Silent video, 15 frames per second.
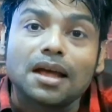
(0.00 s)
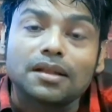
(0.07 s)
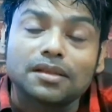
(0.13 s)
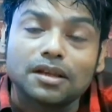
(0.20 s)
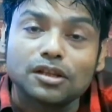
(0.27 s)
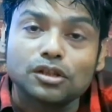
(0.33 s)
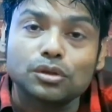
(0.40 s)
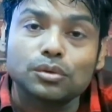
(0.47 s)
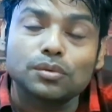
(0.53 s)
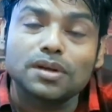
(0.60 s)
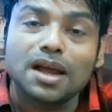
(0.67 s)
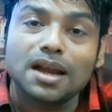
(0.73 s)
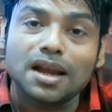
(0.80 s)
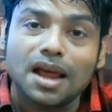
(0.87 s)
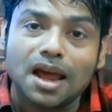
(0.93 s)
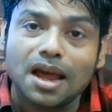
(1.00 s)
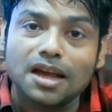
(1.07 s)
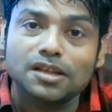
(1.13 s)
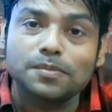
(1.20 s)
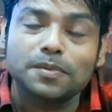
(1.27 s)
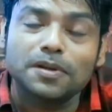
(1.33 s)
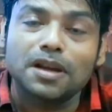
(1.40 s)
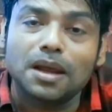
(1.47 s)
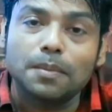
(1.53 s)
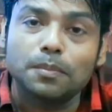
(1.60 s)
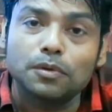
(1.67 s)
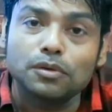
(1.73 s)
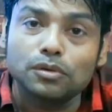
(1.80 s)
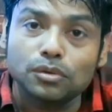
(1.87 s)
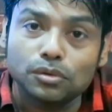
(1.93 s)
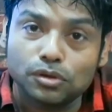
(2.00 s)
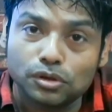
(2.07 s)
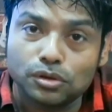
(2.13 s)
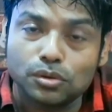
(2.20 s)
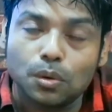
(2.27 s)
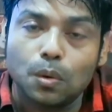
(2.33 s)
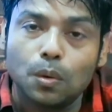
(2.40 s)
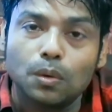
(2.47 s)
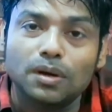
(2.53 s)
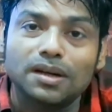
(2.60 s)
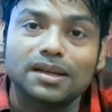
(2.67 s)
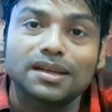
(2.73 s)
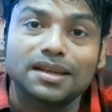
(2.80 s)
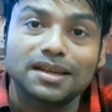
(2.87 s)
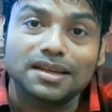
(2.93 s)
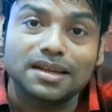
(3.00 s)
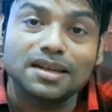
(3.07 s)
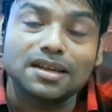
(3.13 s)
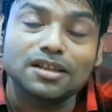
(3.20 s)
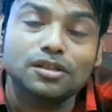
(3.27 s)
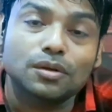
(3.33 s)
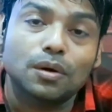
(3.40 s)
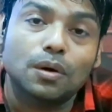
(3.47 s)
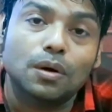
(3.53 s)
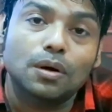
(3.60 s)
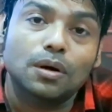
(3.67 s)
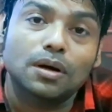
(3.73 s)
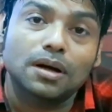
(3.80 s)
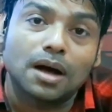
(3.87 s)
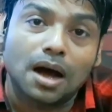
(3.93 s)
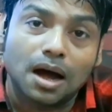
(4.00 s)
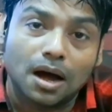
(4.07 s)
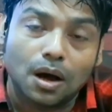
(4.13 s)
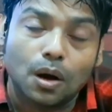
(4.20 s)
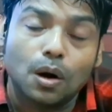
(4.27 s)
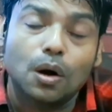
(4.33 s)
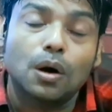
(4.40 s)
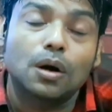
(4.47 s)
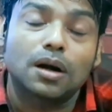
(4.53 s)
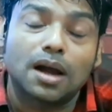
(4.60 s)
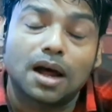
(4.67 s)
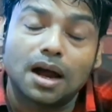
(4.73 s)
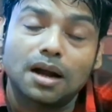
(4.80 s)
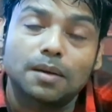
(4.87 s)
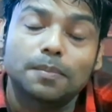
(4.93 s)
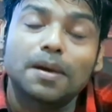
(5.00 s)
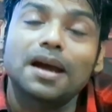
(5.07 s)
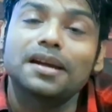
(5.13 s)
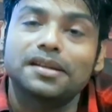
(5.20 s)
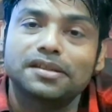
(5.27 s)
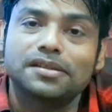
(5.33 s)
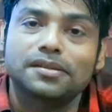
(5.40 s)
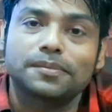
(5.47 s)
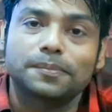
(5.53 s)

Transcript: the student has been able to store in his or her mind.